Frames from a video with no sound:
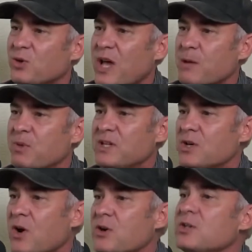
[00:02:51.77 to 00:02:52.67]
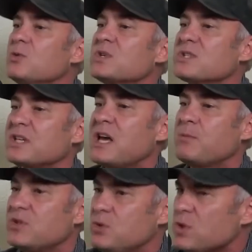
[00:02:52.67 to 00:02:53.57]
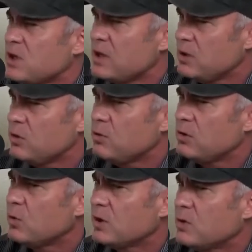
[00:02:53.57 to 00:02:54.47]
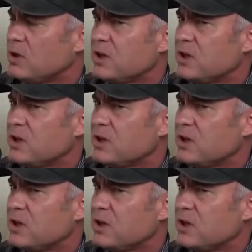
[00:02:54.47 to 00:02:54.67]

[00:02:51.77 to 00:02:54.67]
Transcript: like but it's hard to escape as you wish and you you you alluded